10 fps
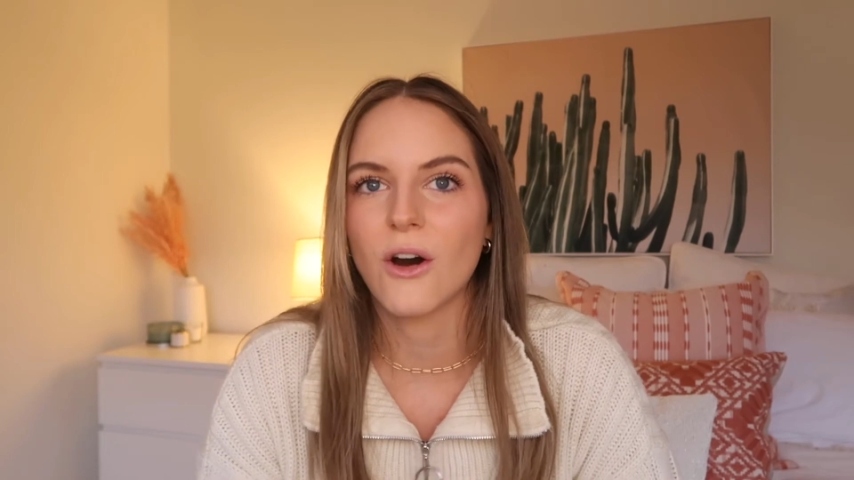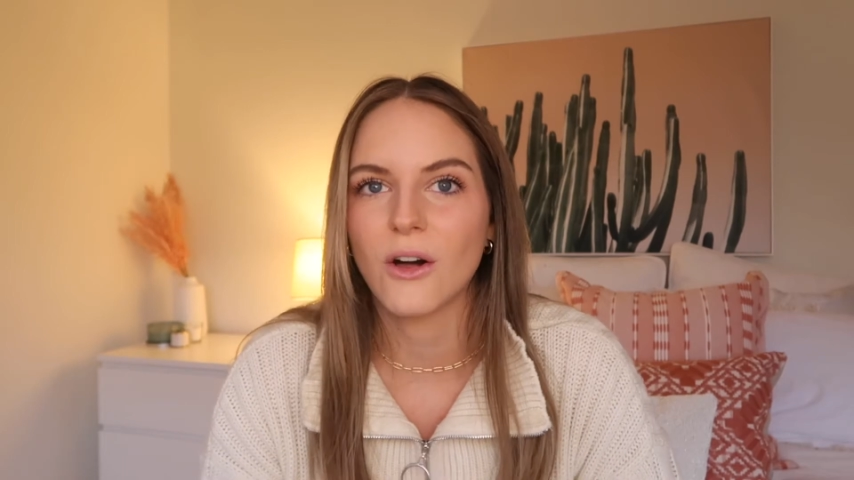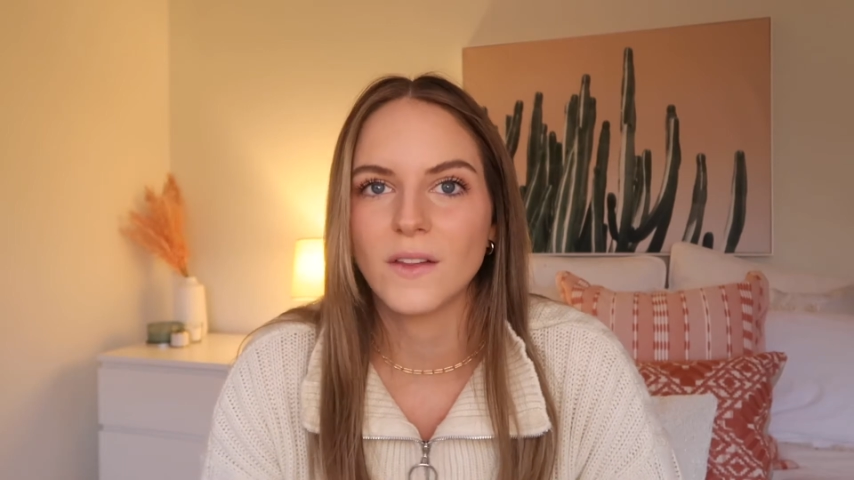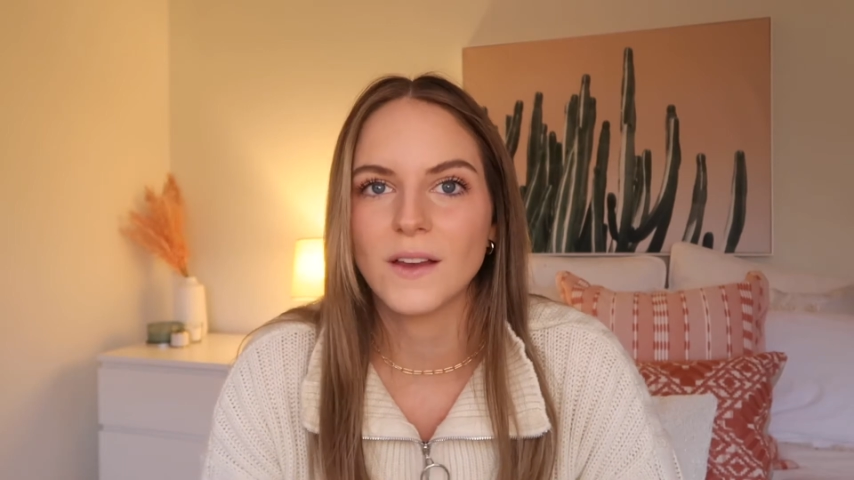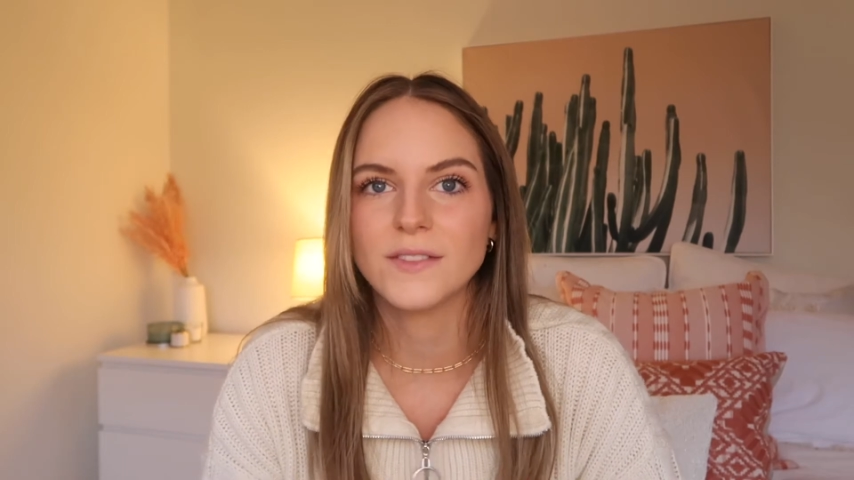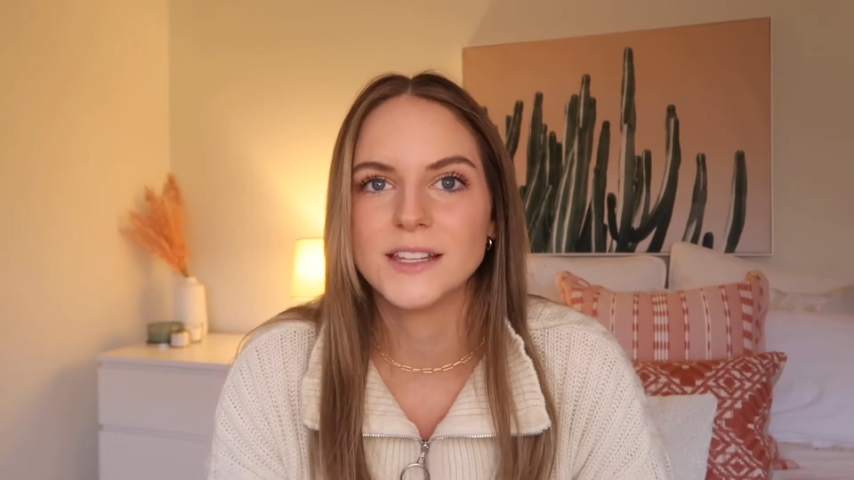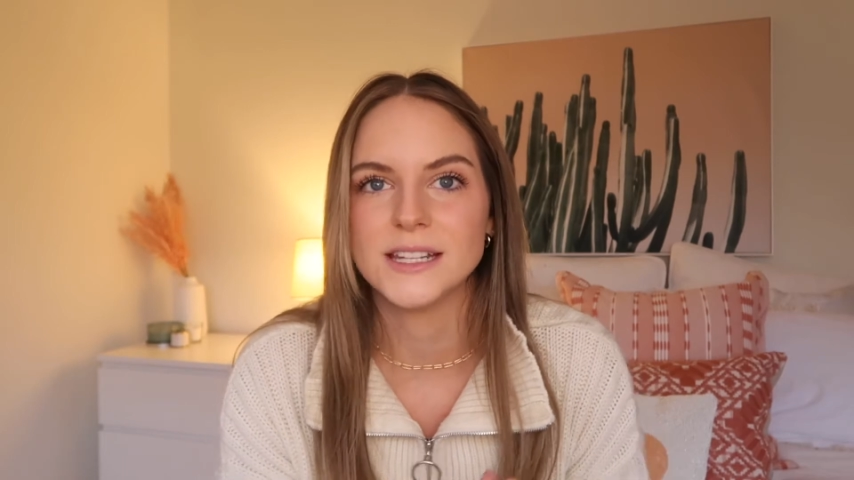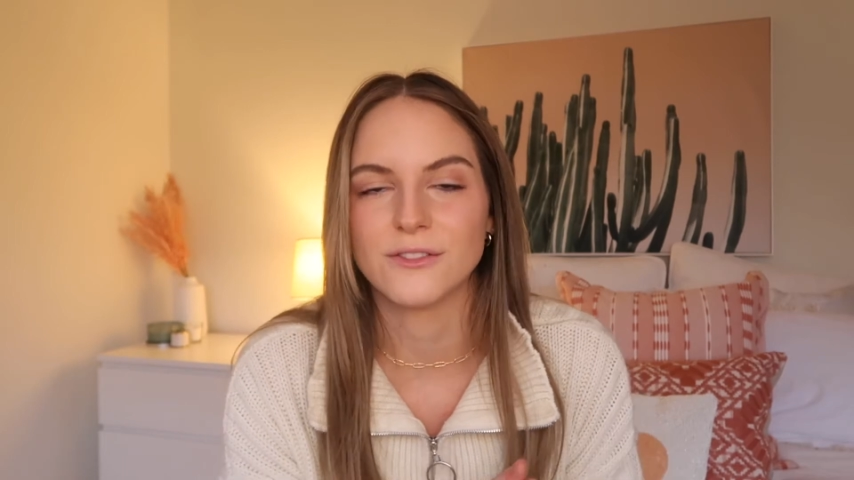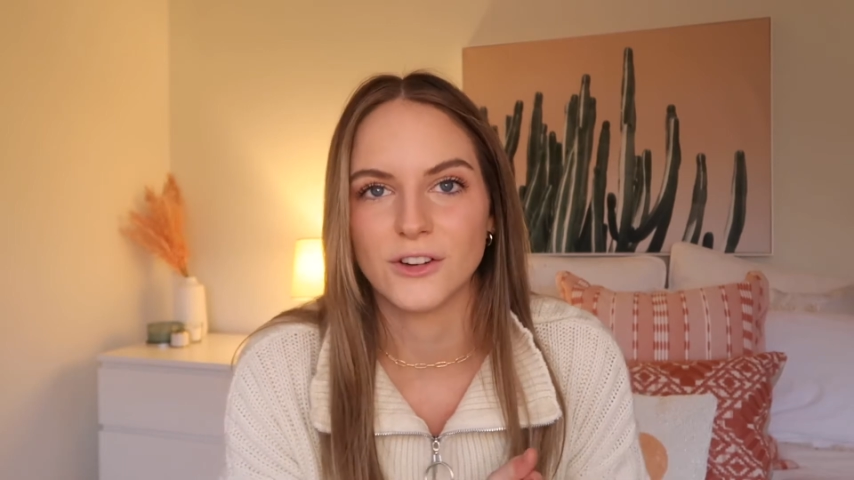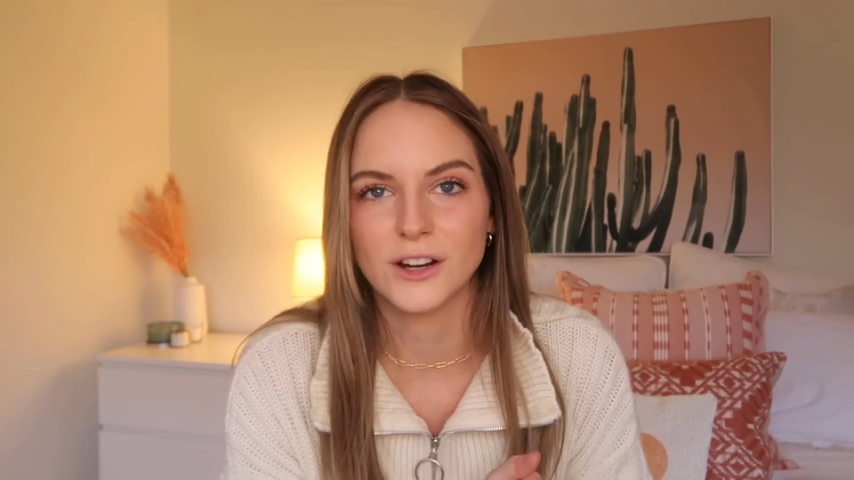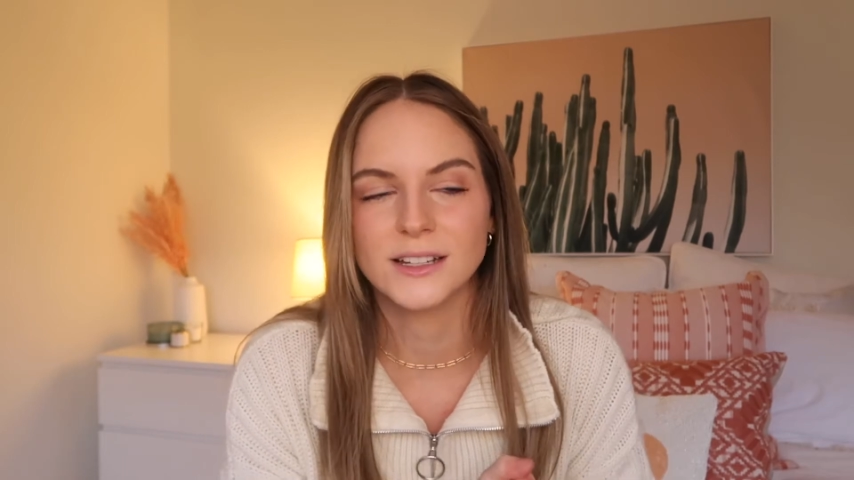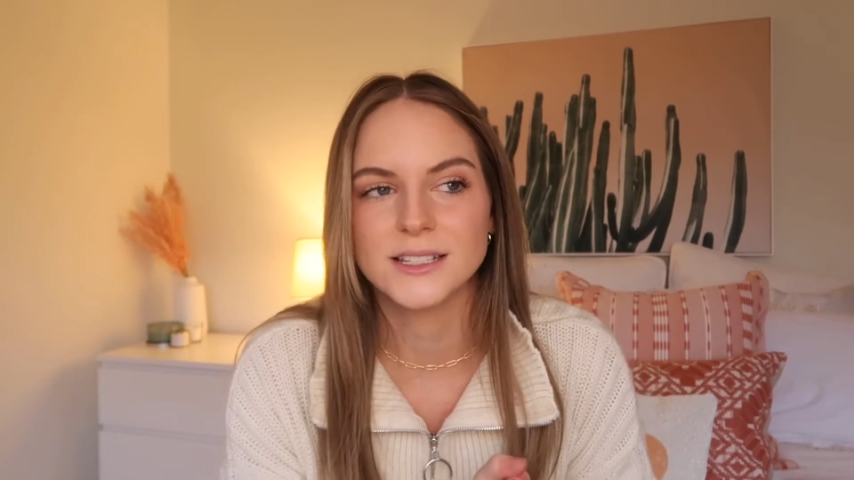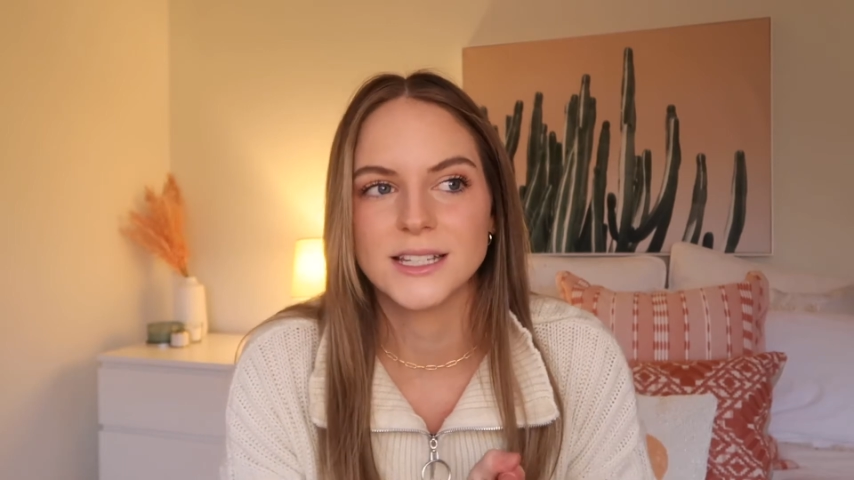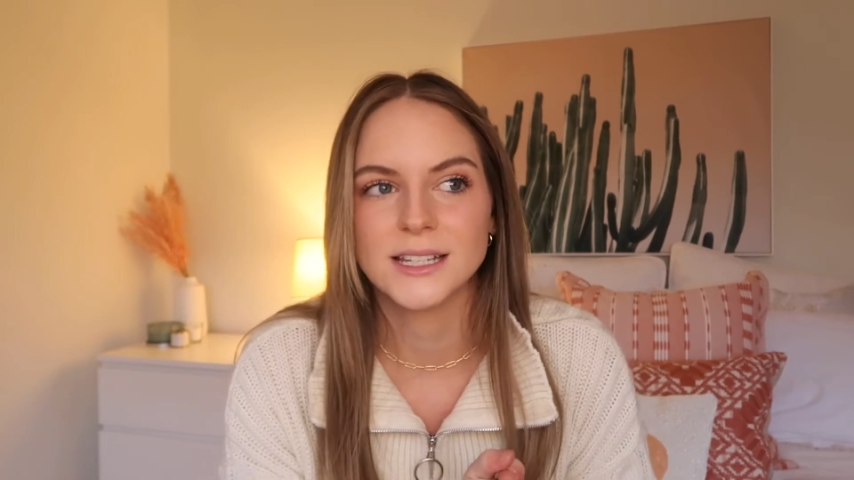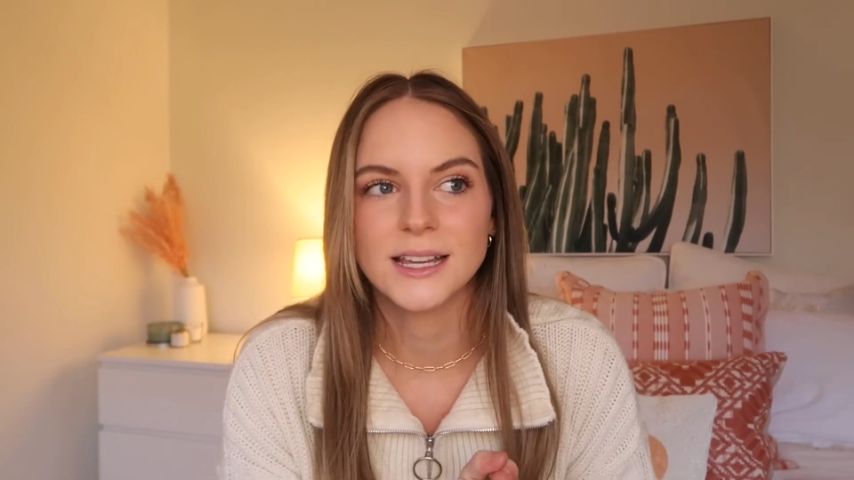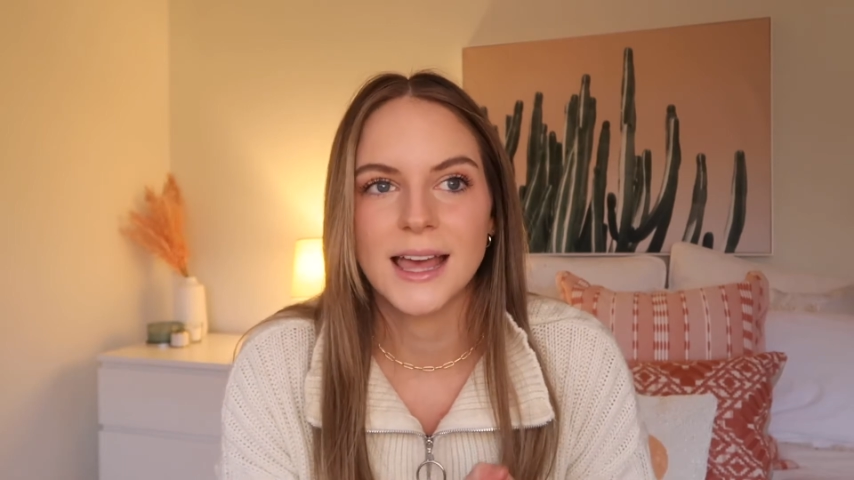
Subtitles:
all of the different